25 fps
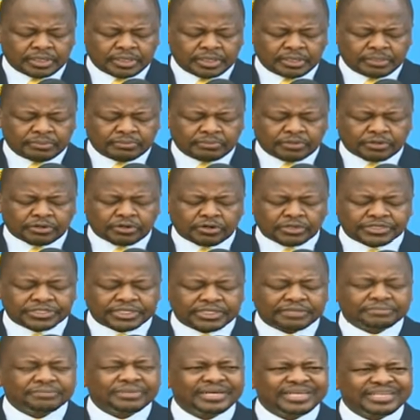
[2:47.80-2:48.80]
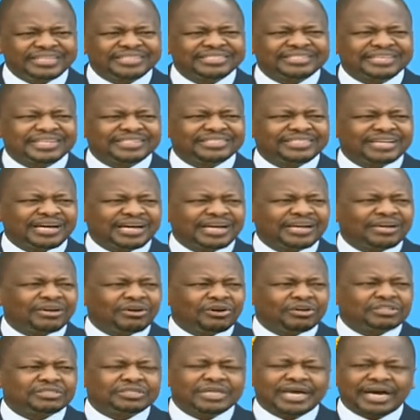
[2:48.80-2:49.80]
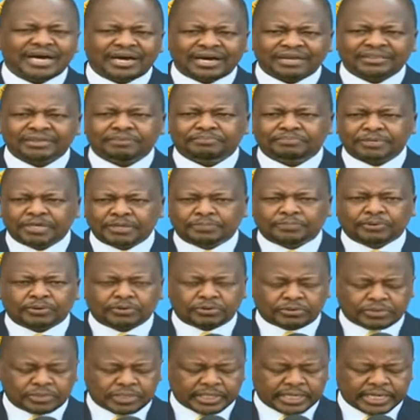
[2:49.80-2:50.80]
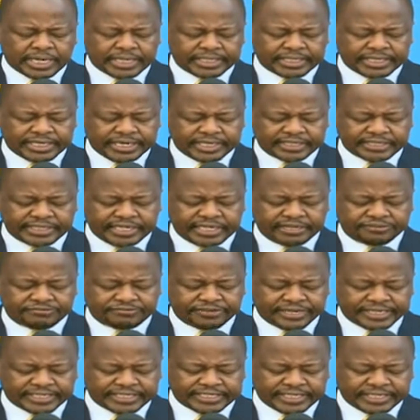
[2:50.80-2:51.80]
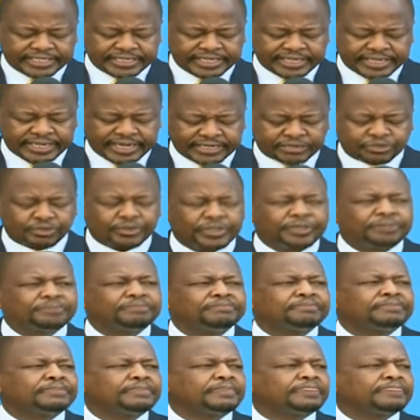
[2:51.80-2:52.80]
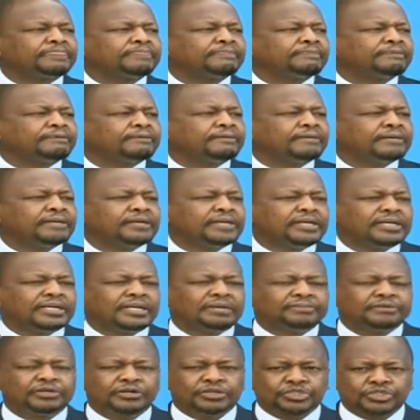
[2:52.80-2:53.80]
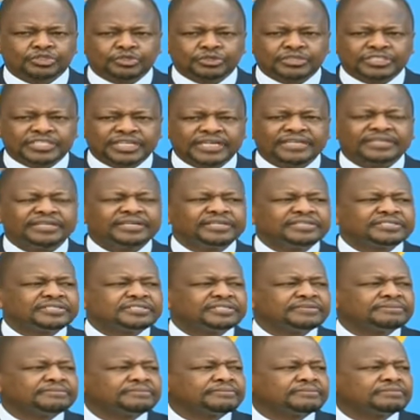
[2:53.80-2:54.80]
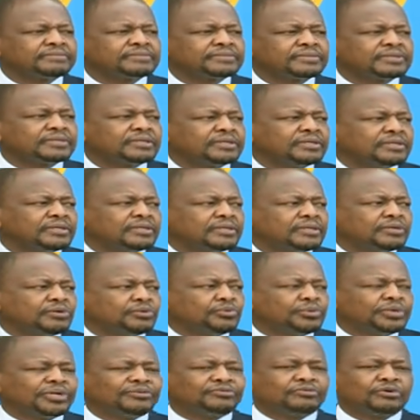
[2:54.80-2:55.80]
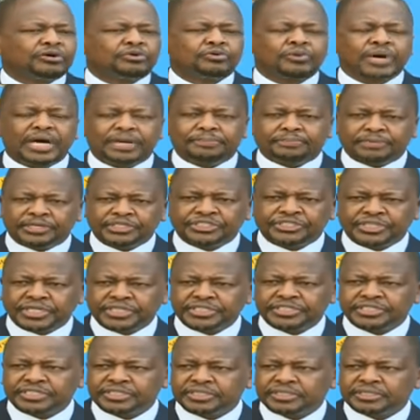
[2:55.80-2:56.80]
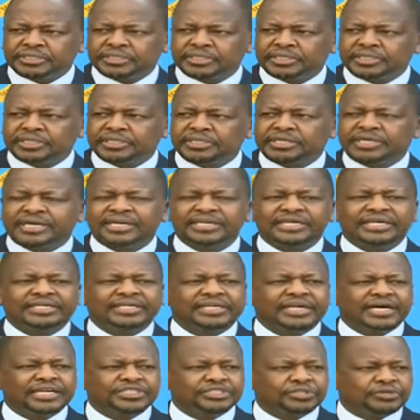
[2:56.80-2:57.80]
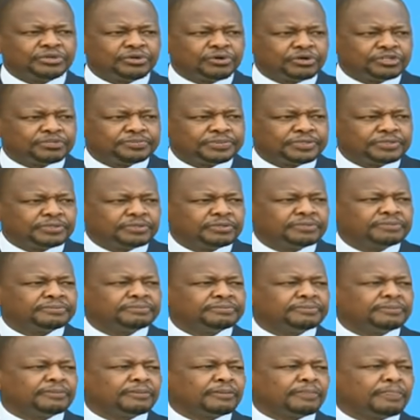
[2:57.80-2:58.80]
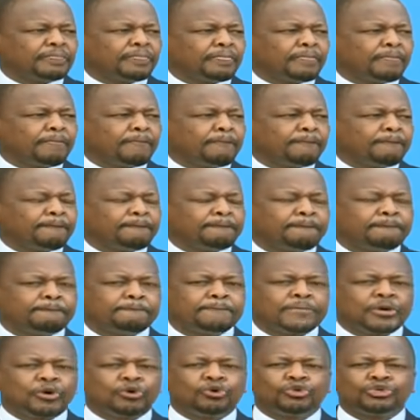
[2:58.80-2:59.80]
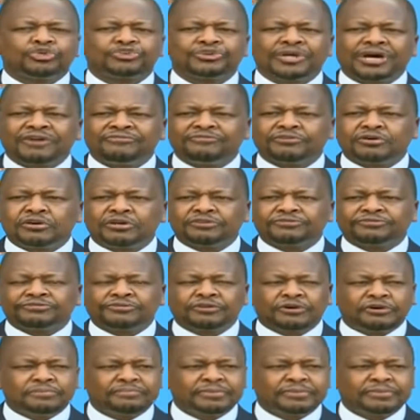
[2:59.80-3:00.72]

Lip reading: because it means that a lot other people can get infected that way. Let me also say this. We have got one patient in Kenyatta National Hospital who traveled from